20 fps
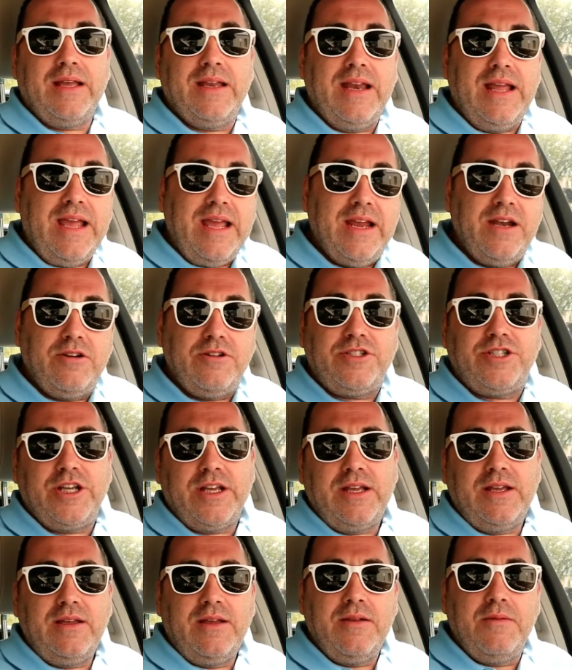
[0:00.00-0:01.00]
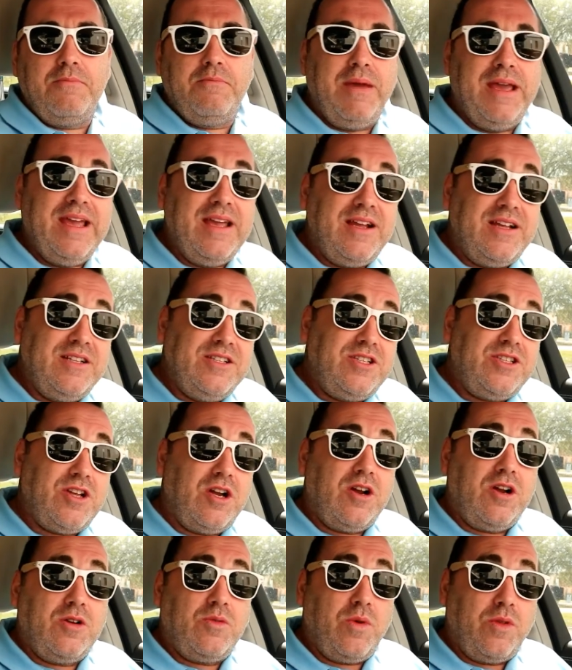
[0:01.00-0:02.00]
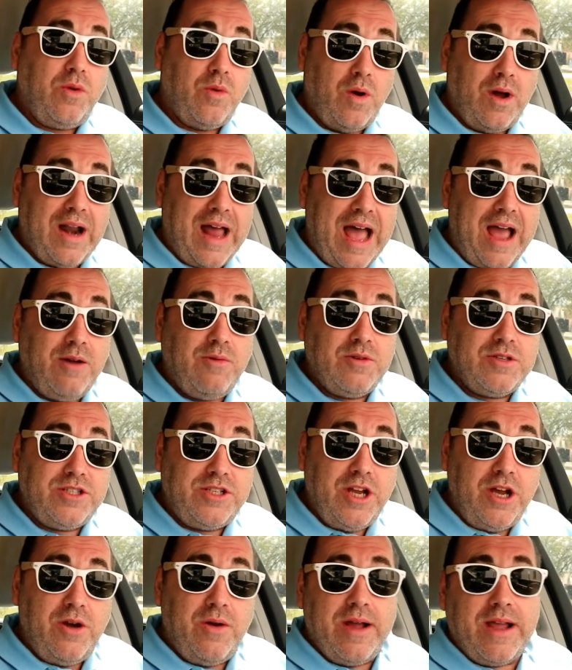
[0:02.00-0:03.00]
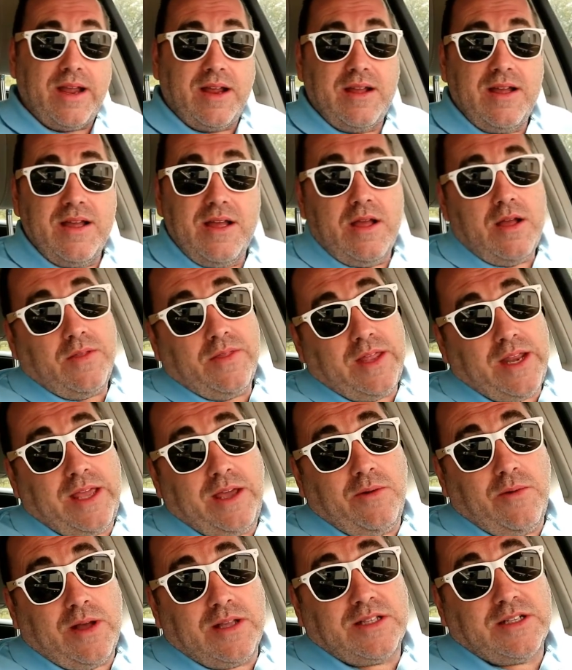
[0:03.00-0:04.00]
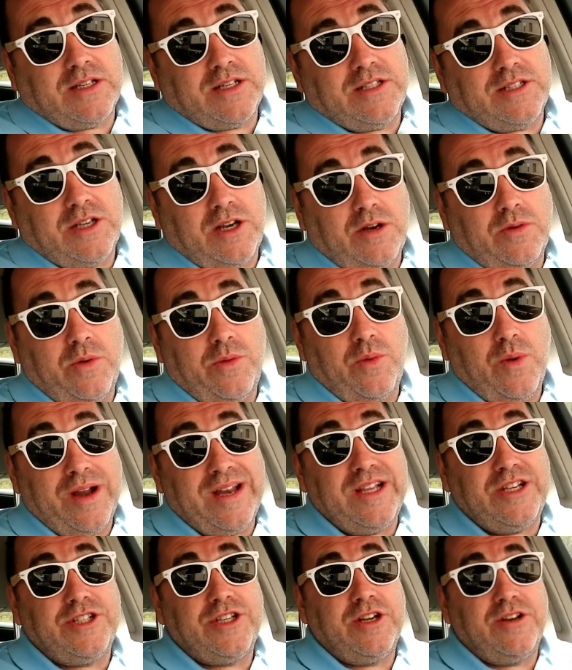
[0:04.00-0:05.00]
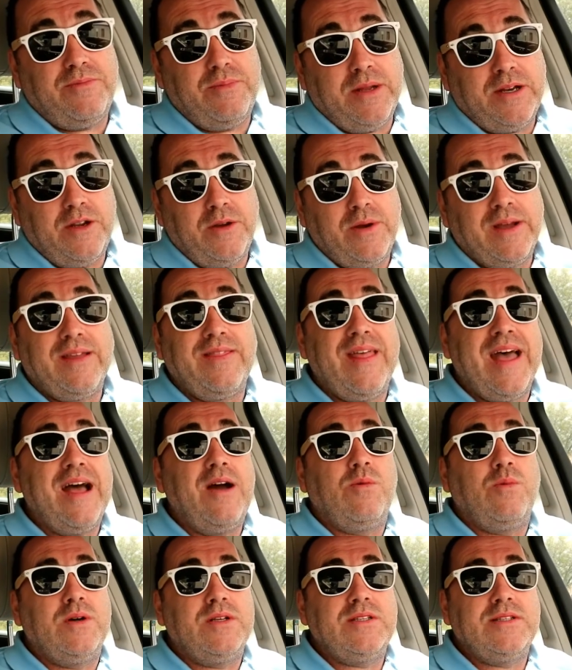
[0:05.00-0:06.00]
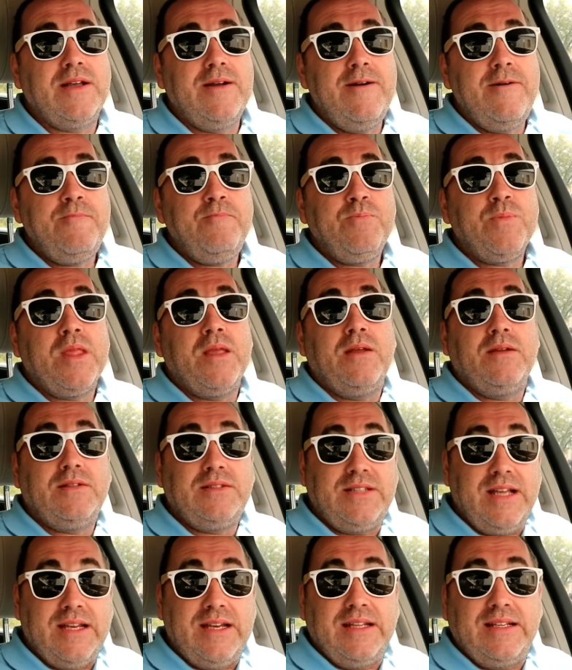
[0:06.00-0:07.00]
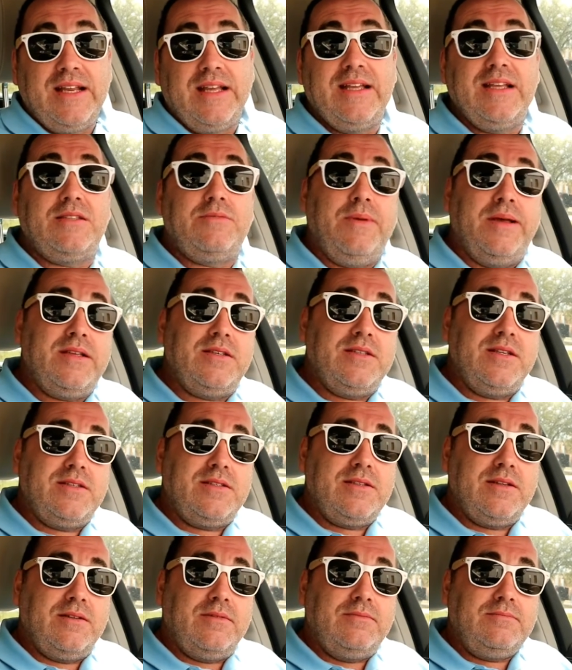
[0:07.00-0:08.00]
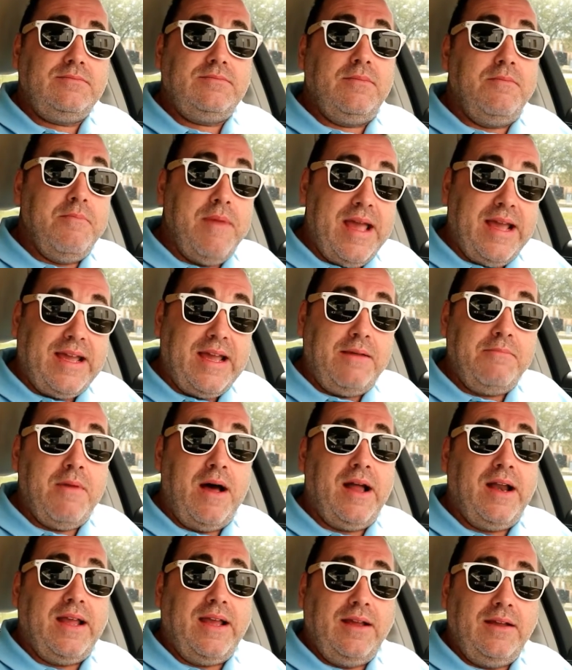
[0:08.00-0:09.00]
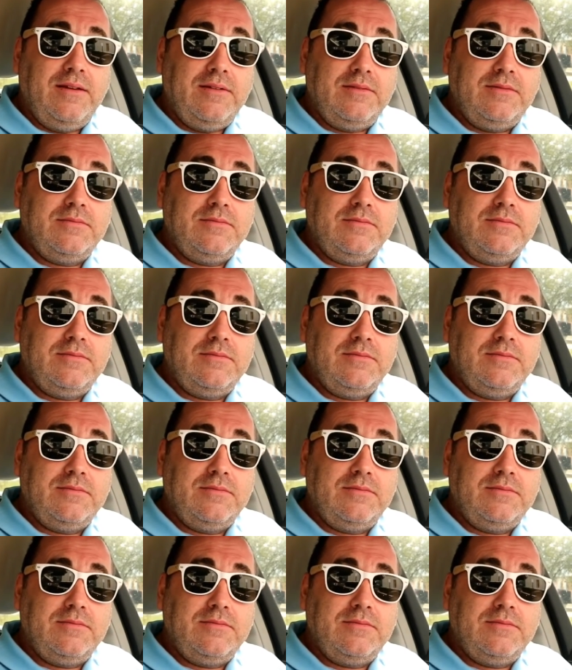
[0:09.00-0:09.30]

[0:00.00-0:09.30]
and energy being concerned with what I was doing that he wasn't concerned with what he should have been doing, and that was tending to his business, making money.